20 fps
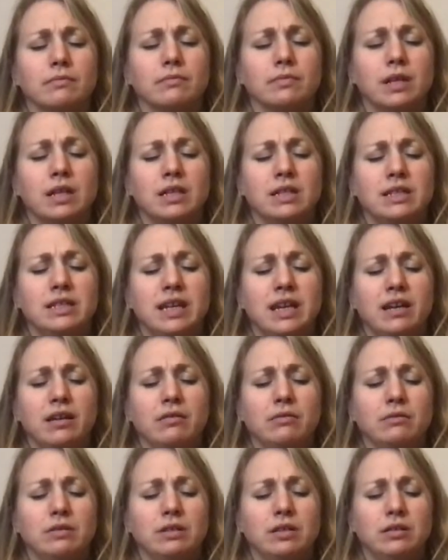And
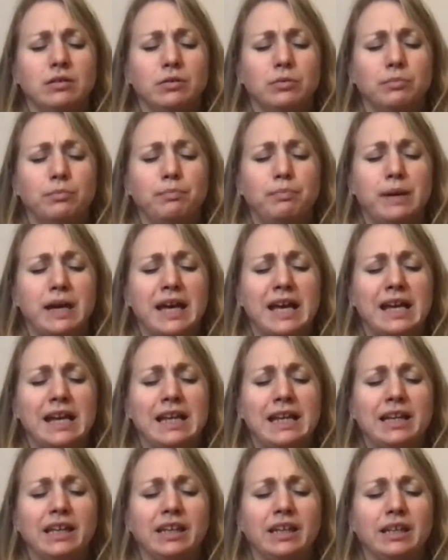down to your
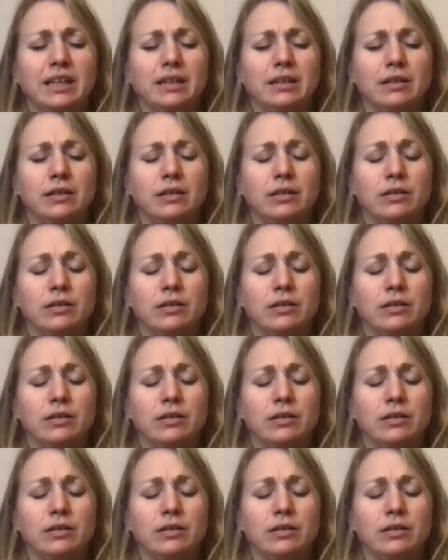belly,